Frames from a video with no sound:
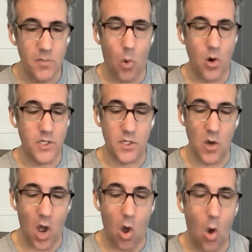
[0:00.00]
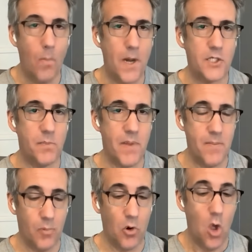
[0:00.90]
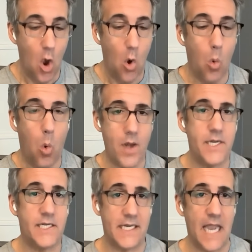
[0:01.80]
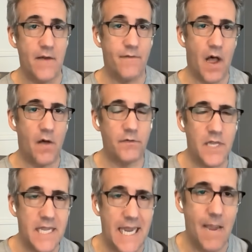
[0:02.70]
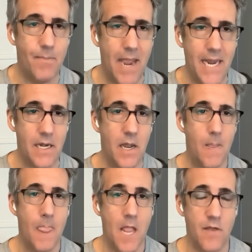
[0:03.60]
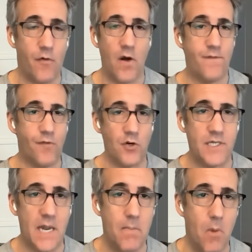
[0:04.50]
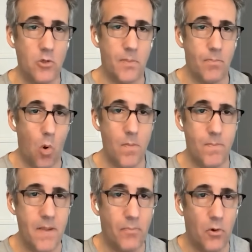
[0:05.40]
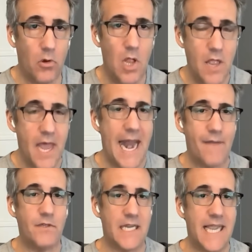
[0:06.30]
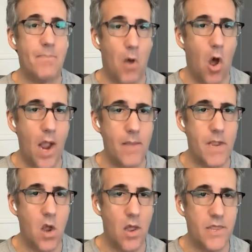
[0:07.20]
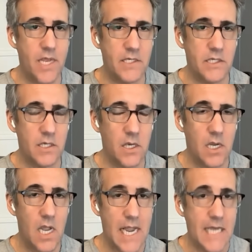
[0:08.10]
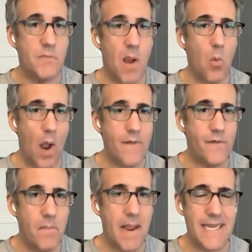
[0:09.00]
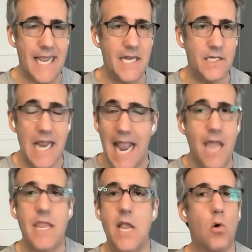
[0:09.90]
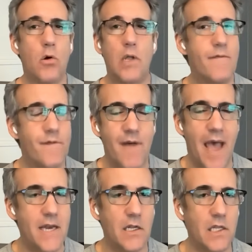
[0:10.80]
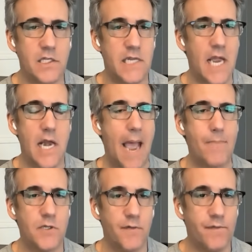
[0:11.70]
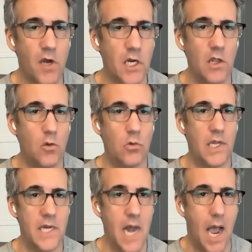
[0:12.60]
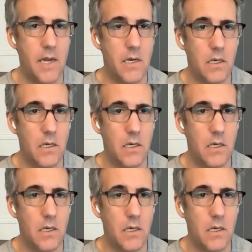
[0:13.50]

the board to a whole bunch of people who wanted to get involved in the campaign, the very first and the most important people that have to get behind me on this is my wife and my kids. And they all emphatically said, abso-fucking-lutely not.